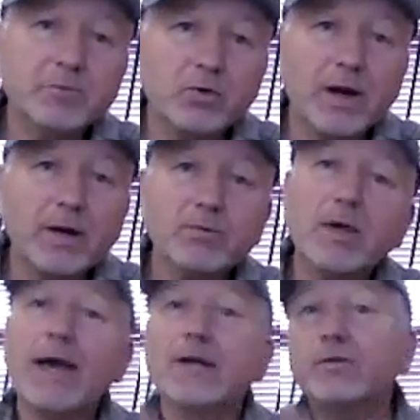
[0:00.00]

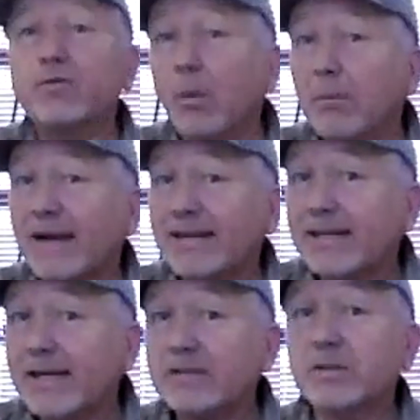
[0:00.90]
ground and you've got
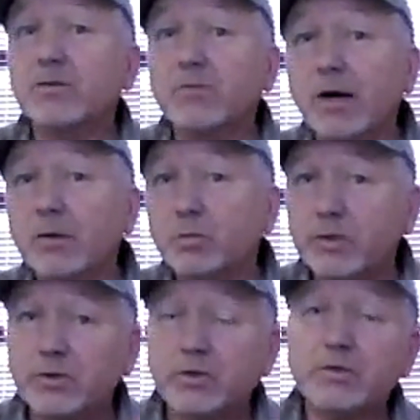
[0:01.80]
magnetic ground,
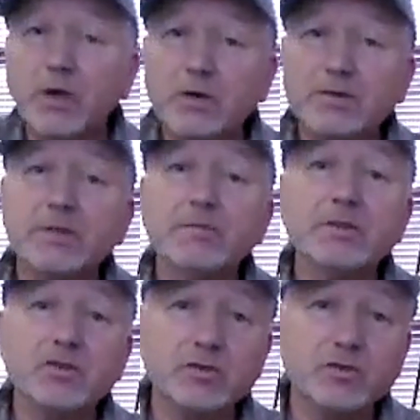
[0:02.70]
where your conductive
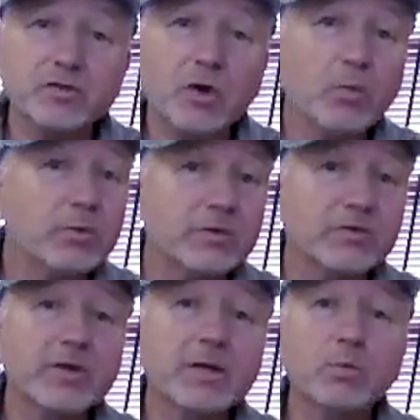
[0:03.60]
is your salt, your
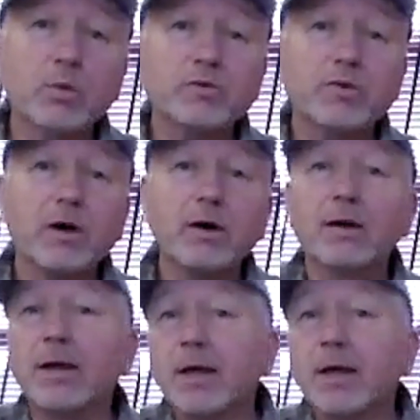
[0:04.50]
seawater.